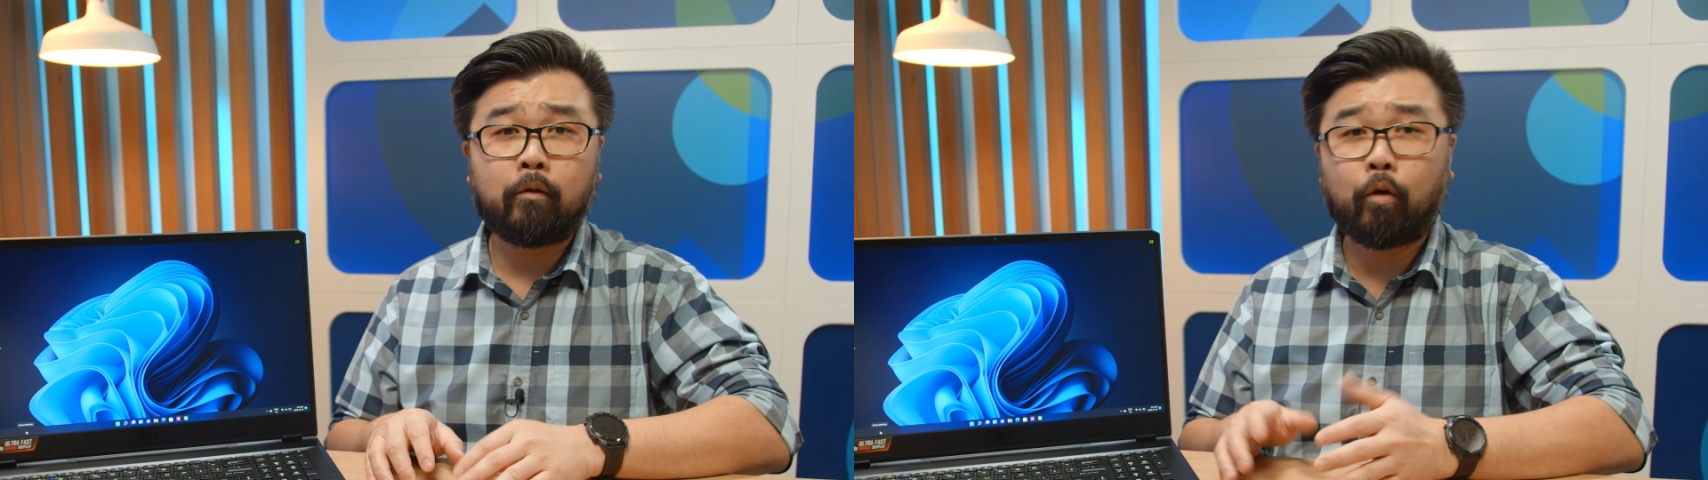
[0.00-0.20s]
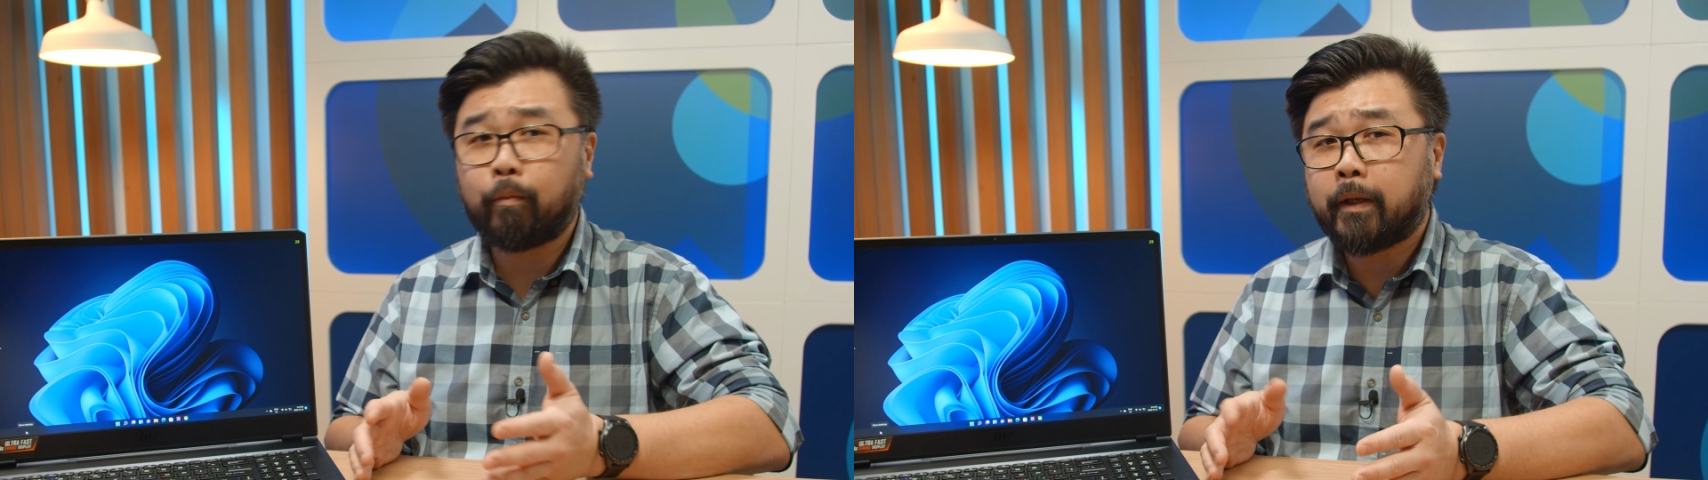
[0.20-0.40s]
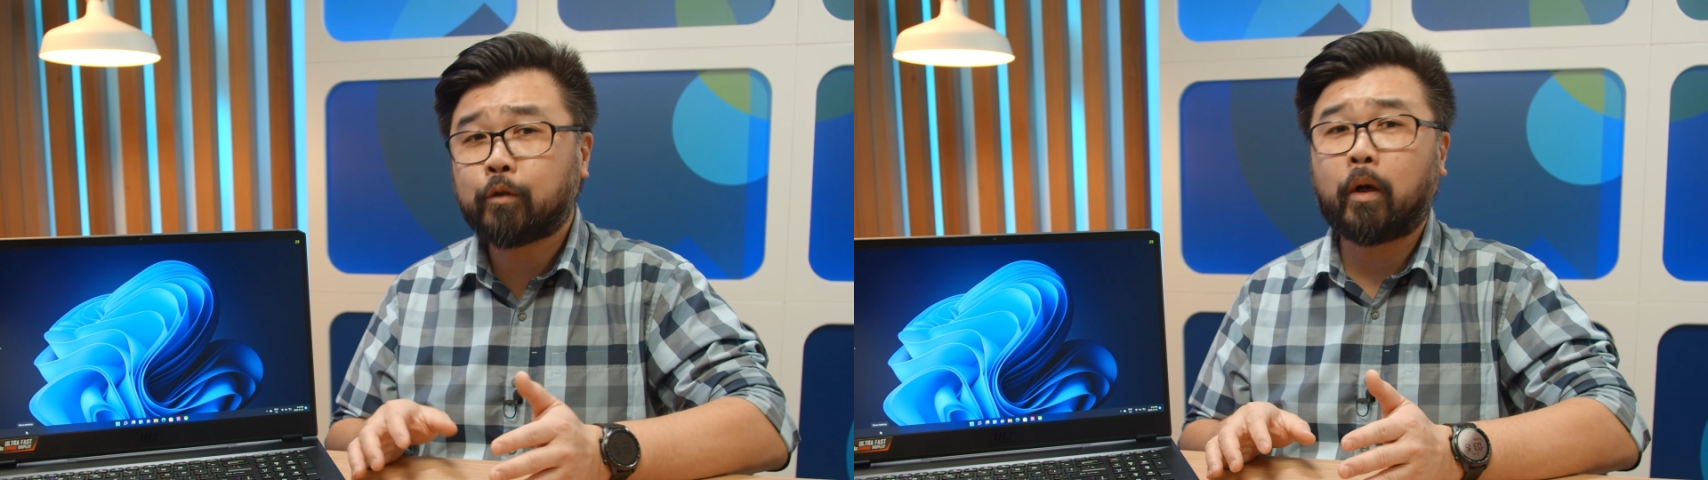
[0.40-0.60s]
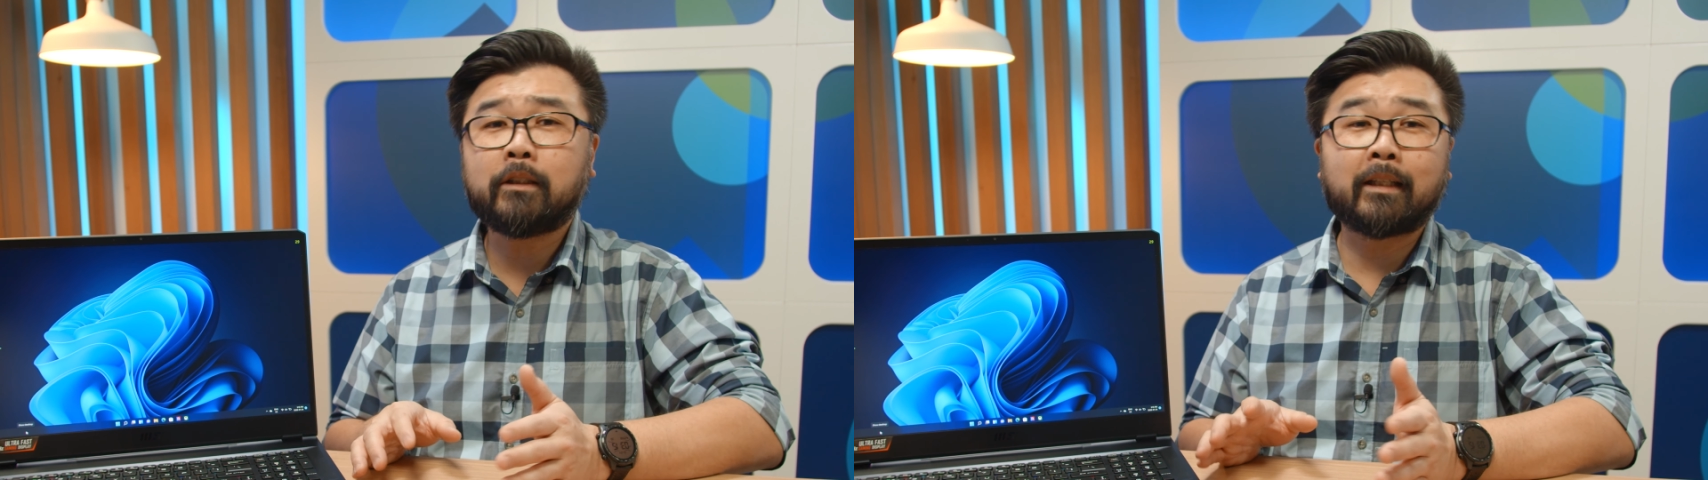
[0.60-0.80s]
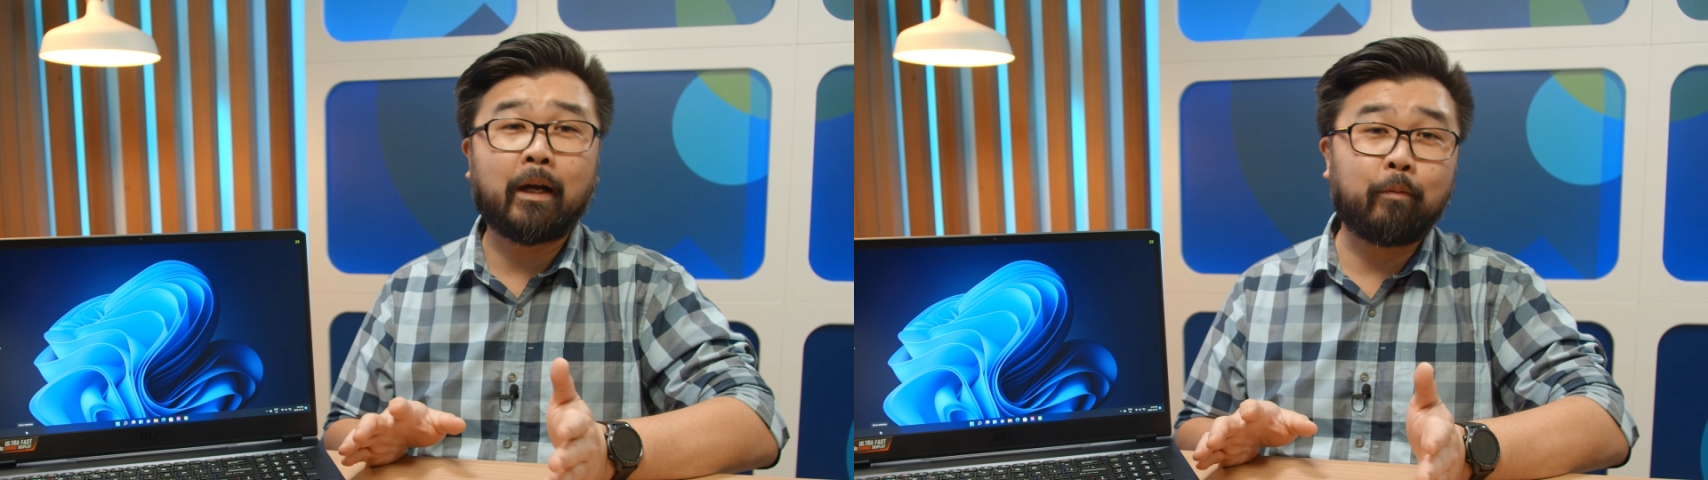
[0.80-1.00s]
or binge
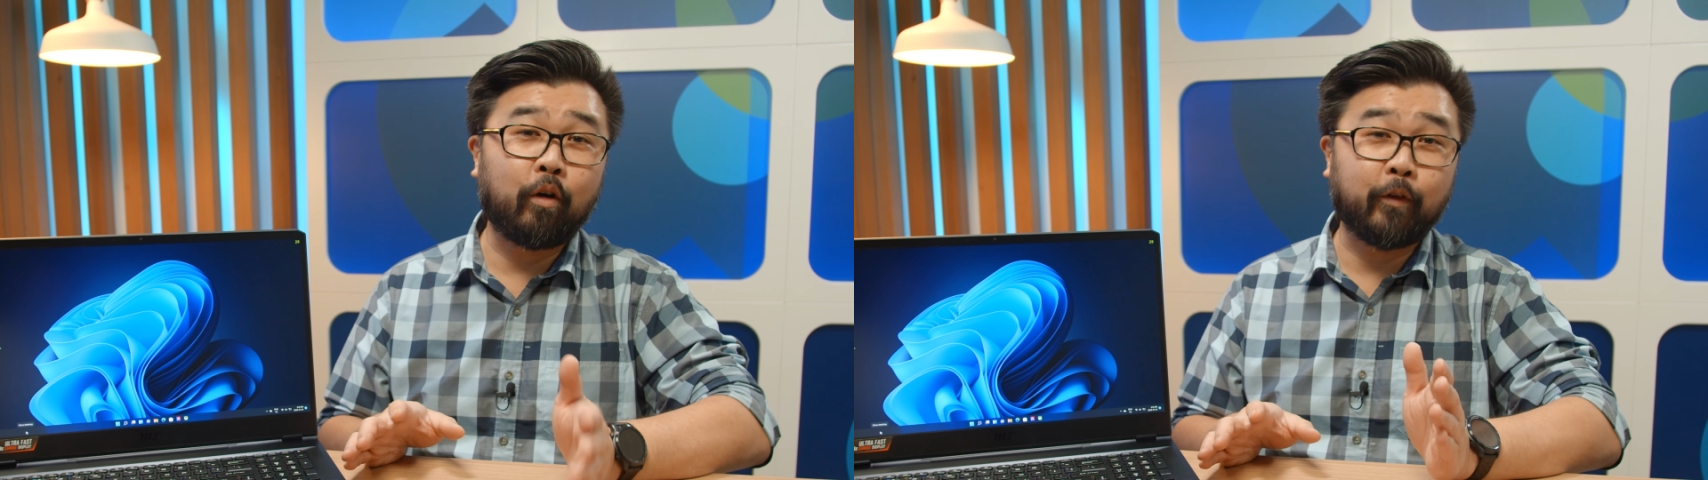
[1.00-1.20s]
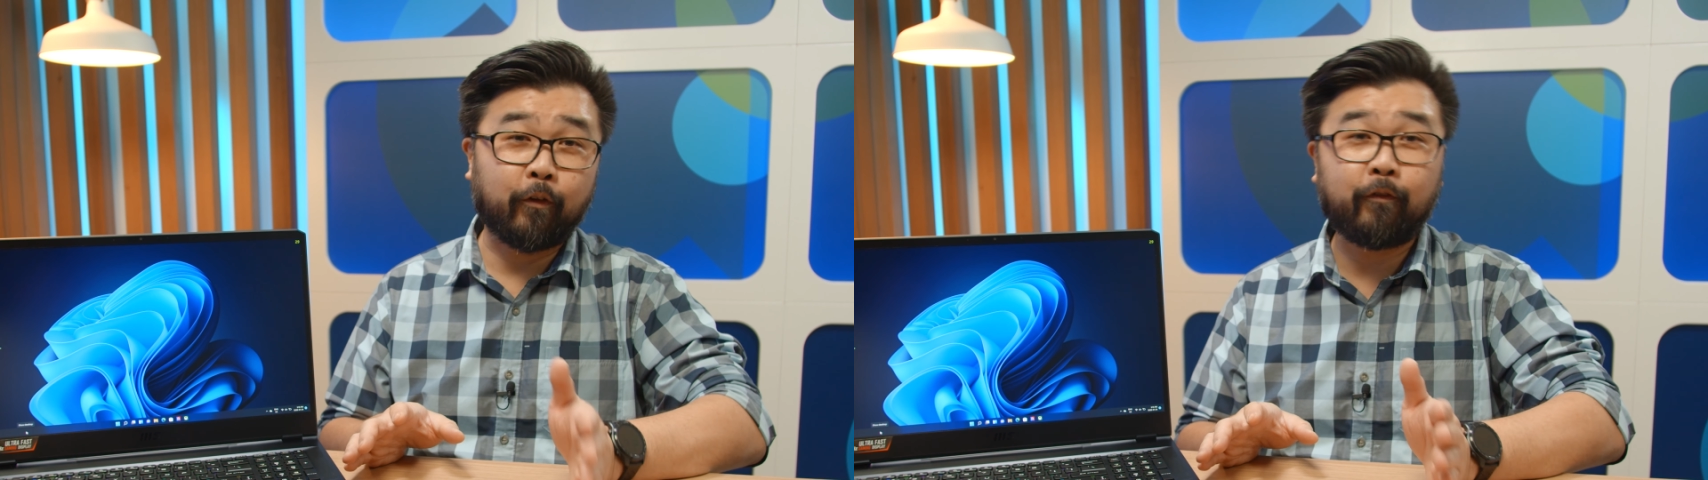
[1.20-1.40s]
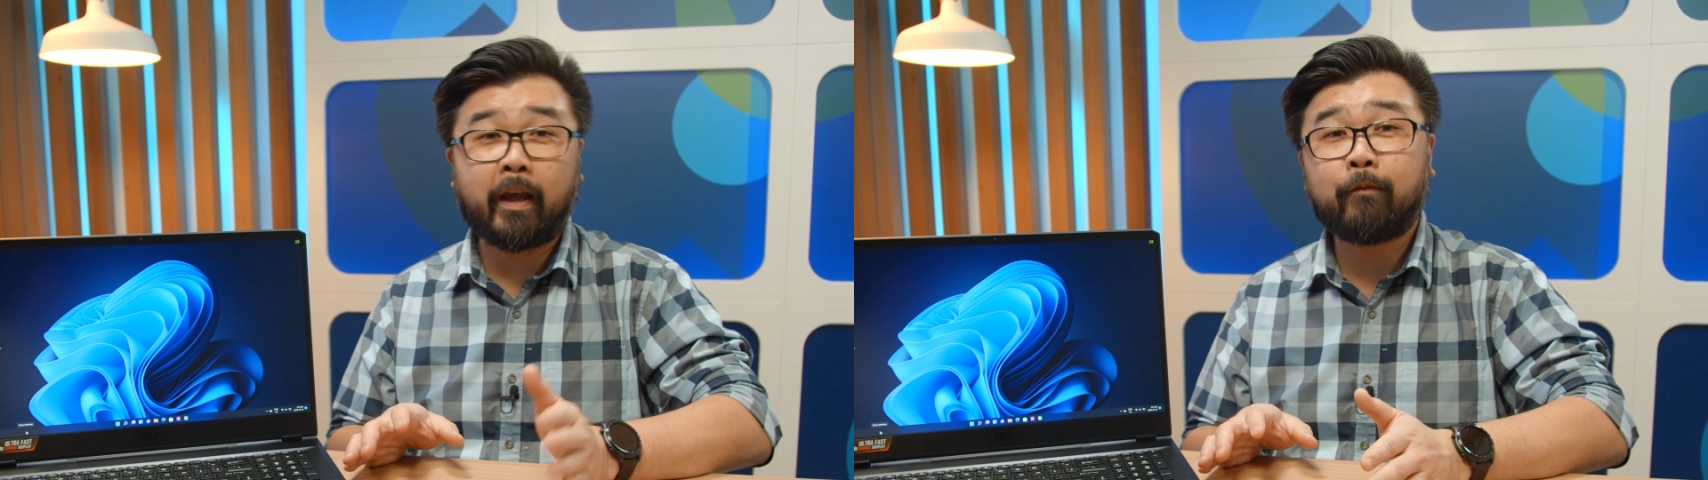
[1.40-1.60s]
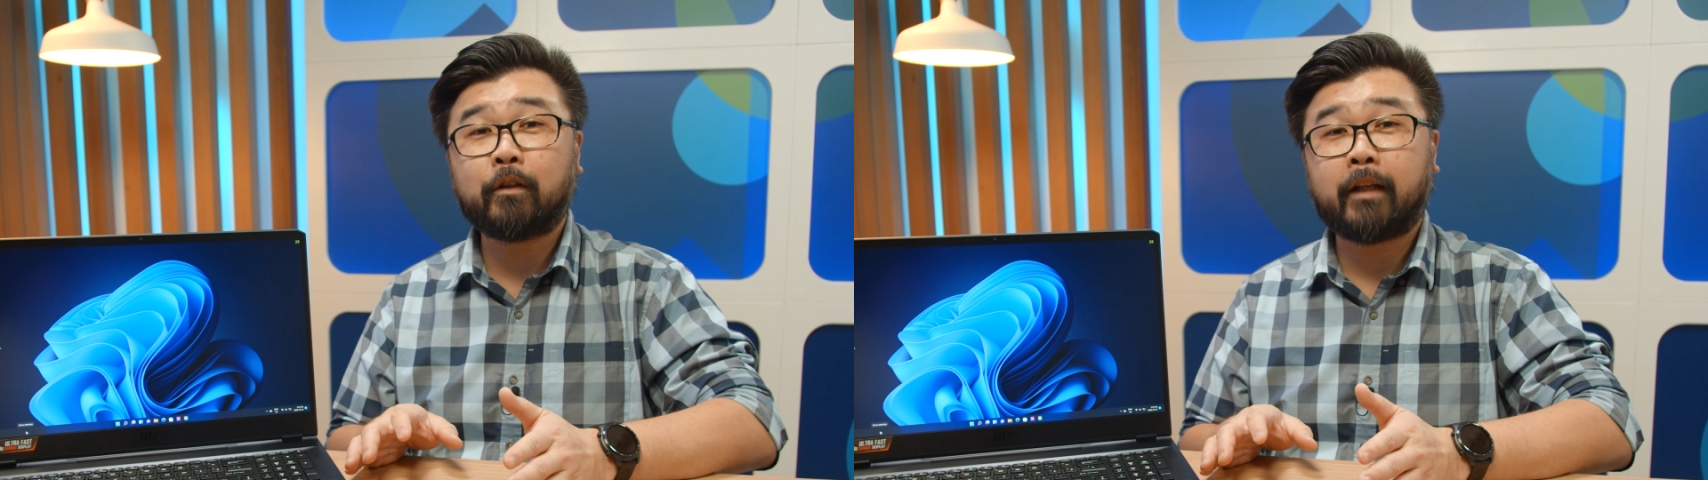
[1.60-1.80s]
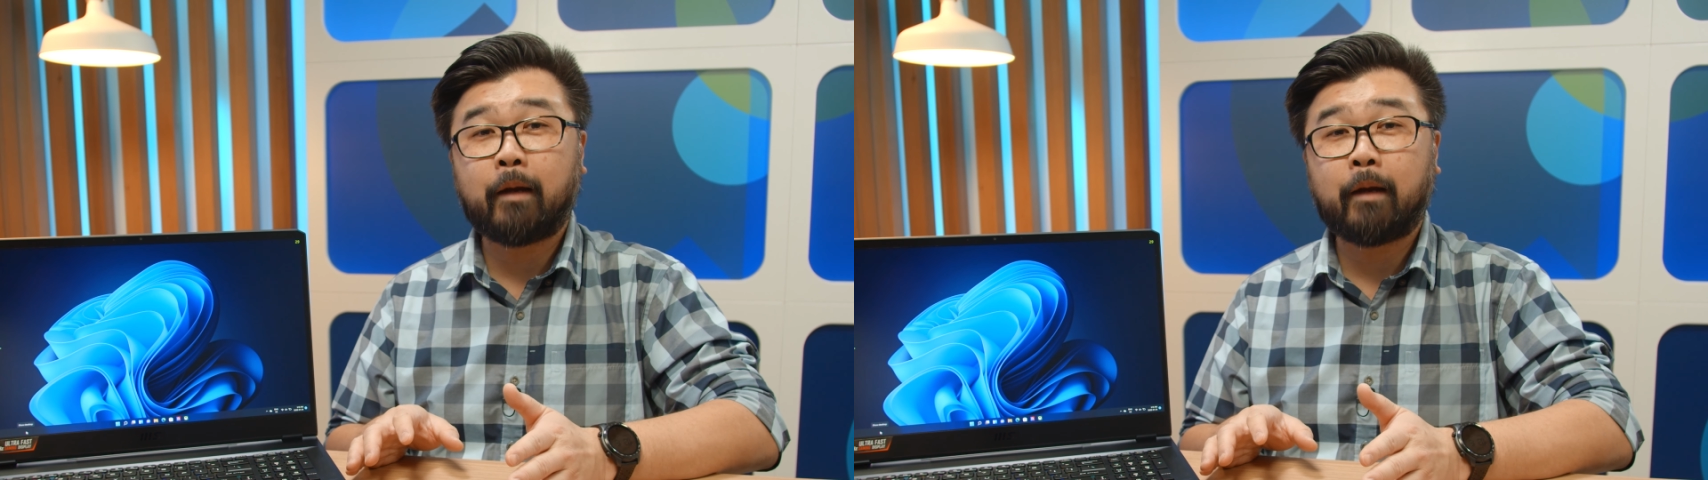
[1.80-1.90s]
watch a couple of your favorite